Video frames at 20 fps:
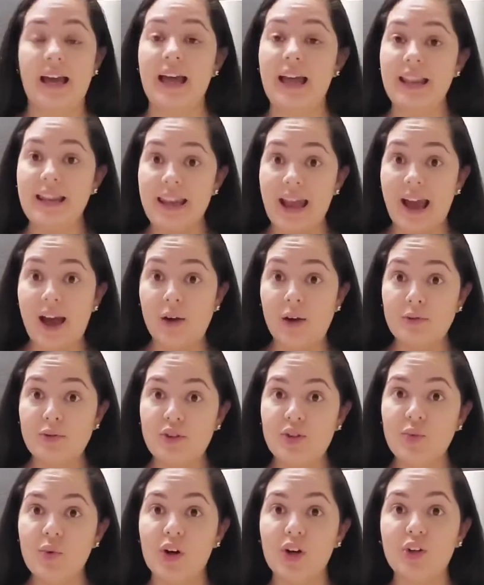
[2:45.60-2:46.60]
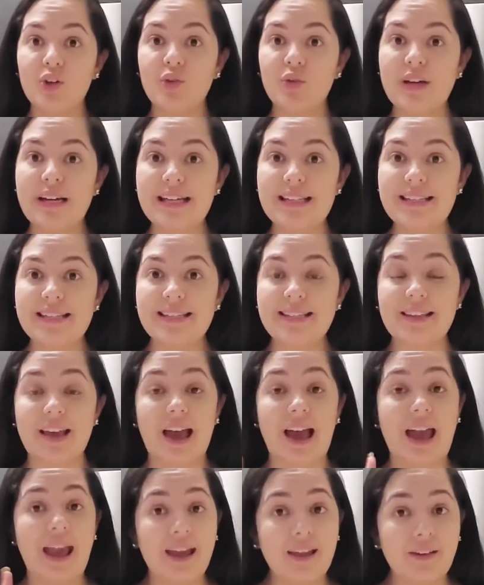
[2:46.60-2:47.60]
And now to a greased
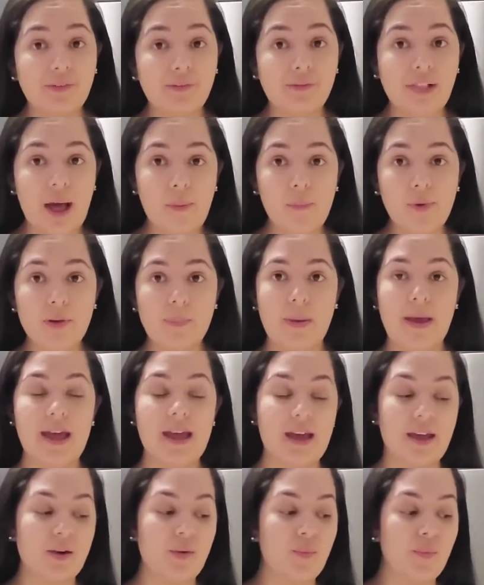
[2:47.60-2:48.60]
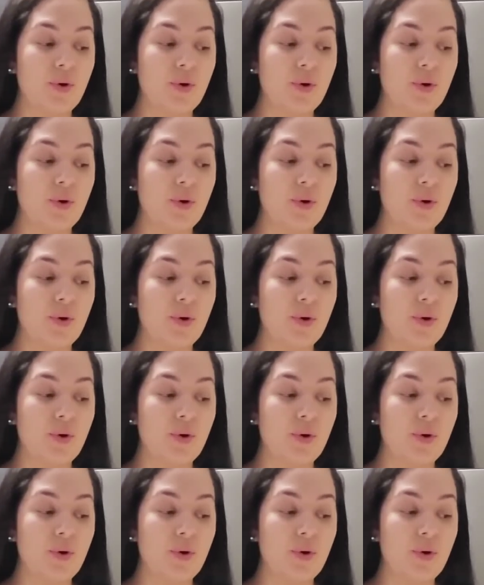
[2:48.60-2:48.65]
and floured pan,